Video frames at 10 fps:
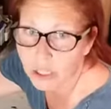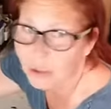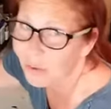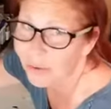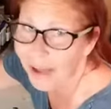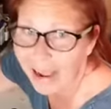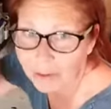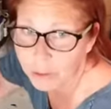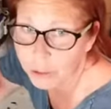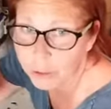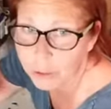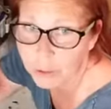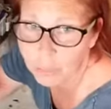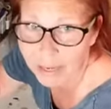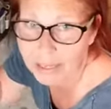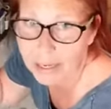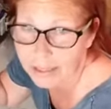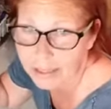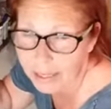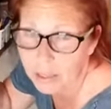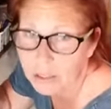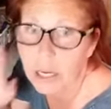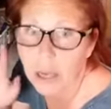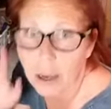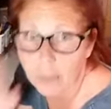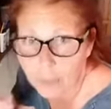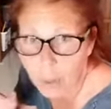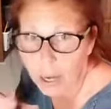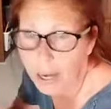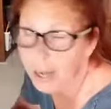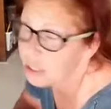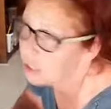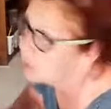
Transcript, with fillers: You don't have to. You can paint in anything else, but I